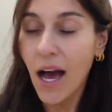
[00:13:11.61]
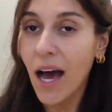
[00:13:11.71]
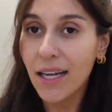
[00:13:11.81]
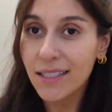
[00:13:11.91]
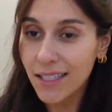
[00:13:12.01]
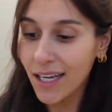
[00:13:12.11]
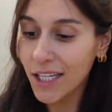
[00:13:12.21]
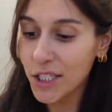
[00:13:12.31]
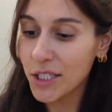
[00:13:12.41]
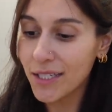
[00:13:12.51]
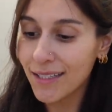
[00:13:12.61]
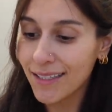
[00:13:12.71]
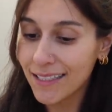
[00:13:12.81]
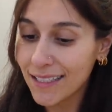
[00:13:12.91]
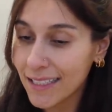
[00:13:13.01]
untouched,
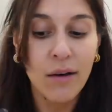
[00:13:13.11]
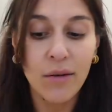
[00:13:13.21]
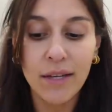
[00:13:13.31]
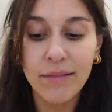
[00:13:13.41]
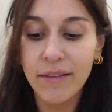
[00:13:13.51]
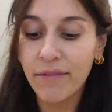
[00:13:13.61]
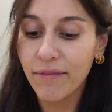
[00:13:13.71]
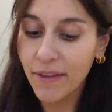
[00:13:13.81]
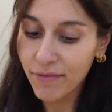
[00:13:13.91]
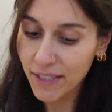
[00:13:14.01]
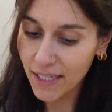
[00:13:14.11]
or even in 50